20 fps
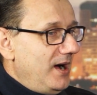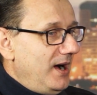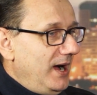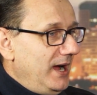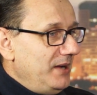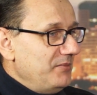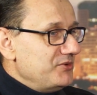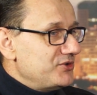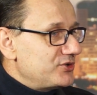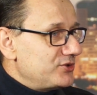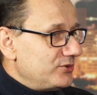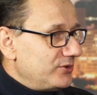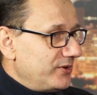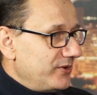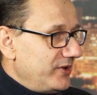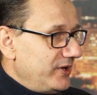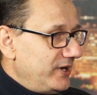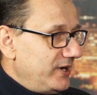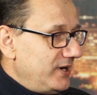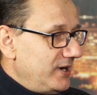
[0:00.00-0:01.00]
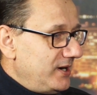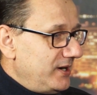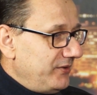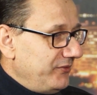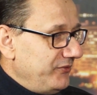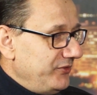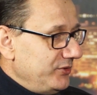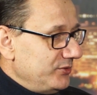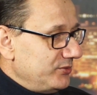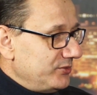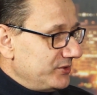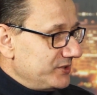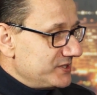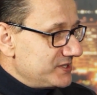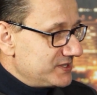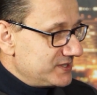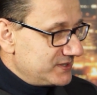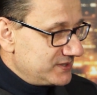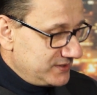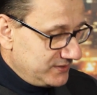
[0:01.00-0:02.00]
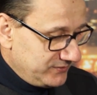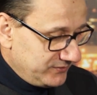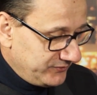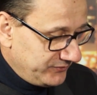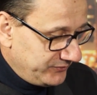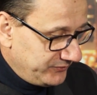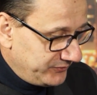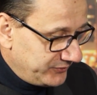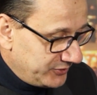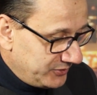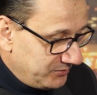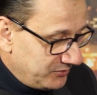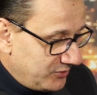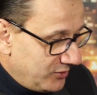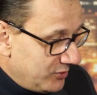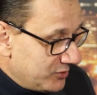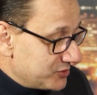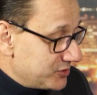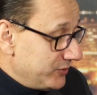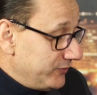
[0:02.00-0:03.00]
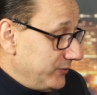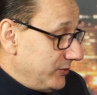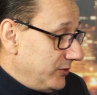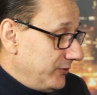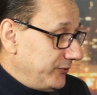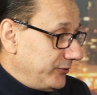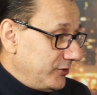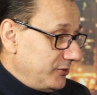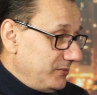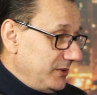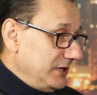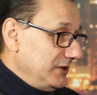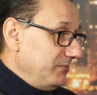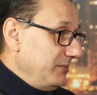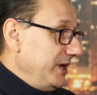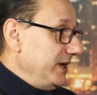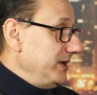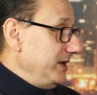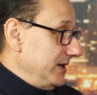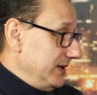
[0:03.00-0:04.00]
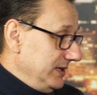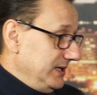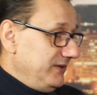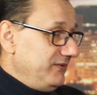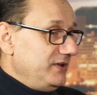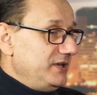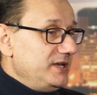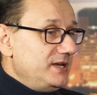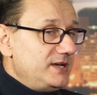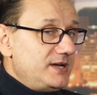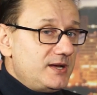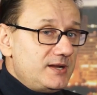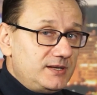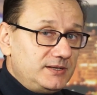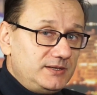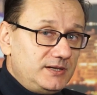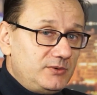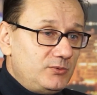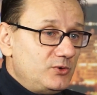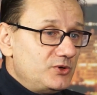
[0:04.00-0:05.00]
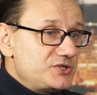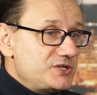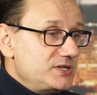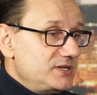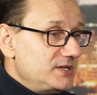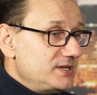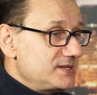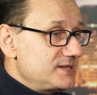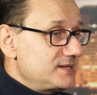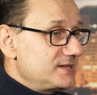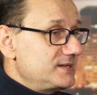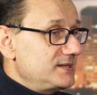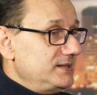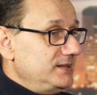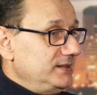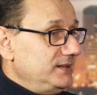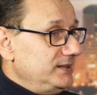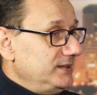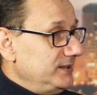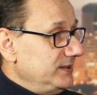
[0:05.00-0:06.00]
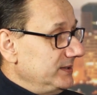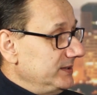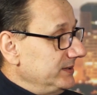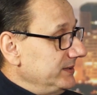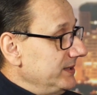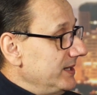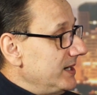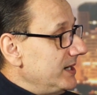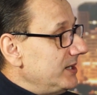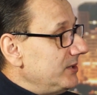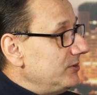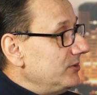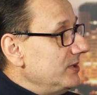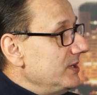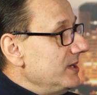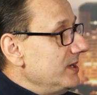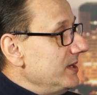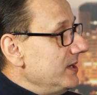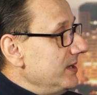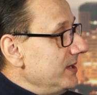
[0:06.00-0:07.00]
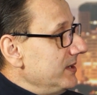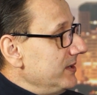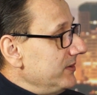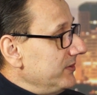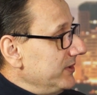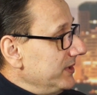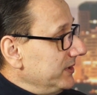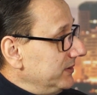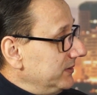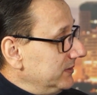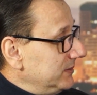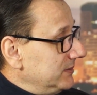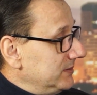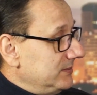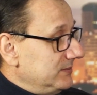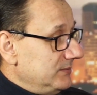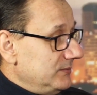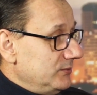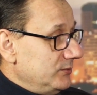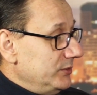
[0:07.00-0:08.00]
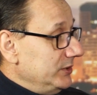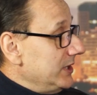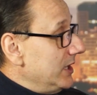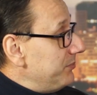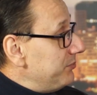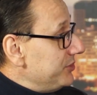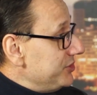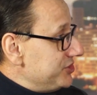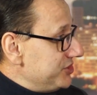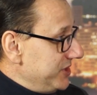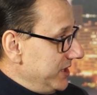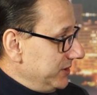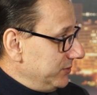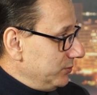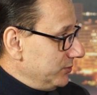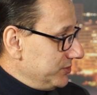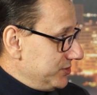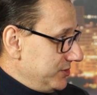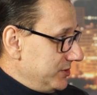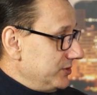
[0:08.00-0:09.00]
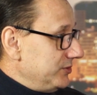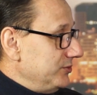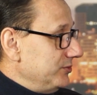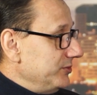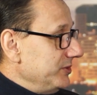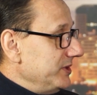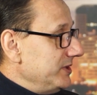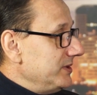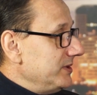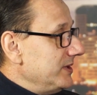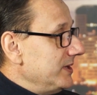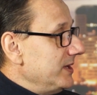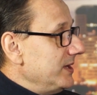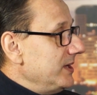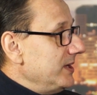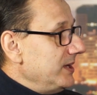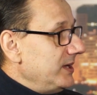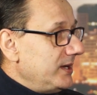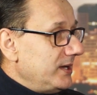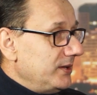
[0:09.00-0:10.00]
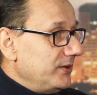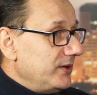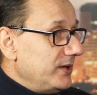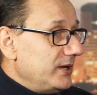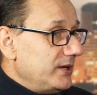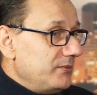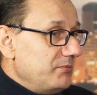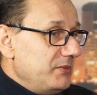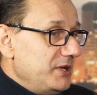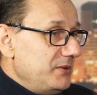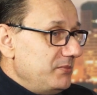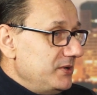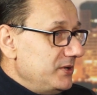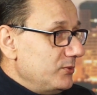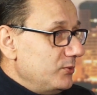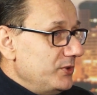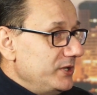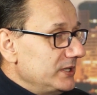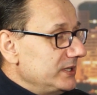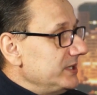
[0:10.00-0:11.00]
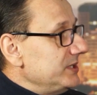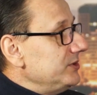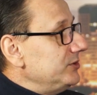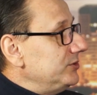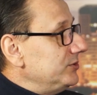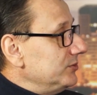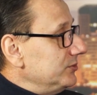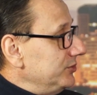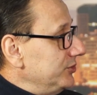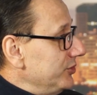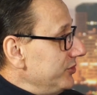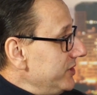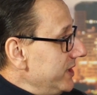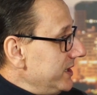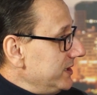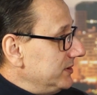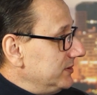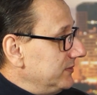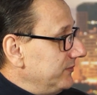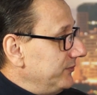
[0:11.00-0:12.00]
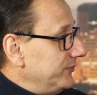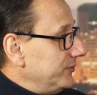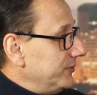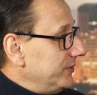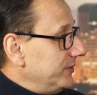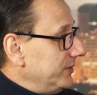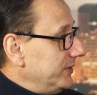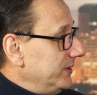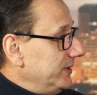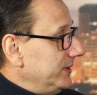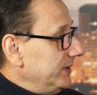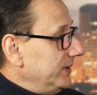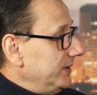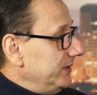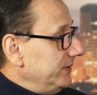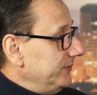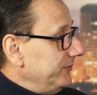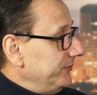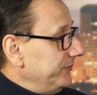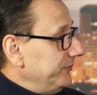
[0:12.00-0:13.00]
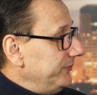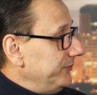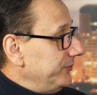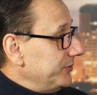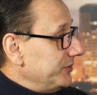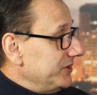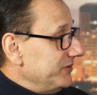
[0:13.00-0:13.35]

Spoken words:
I'm sure there are viewers from Kosovo, from Albania living in Canada watching us now that will appreciate what you're doing, and they may be willing to donate for